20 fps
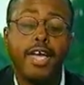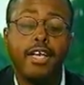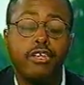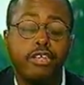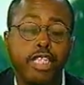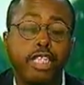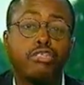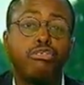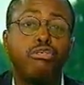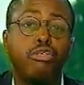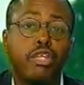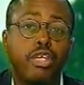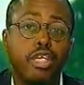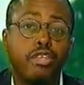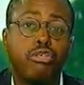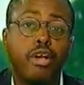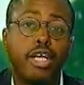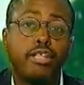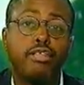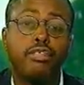and just
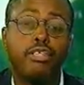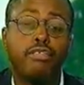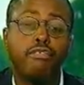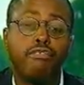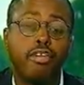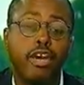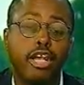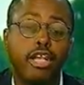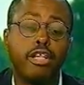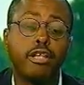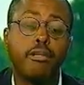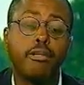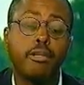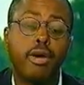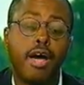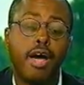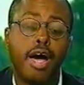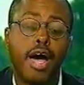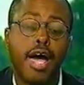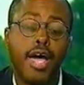really try to
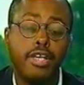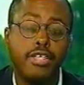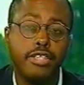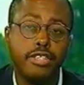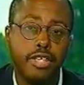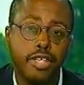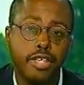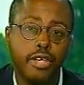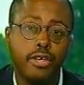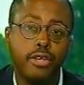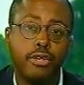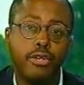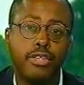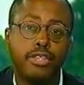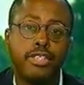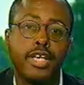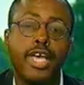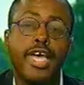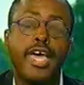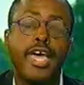develop
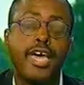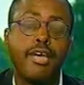ideas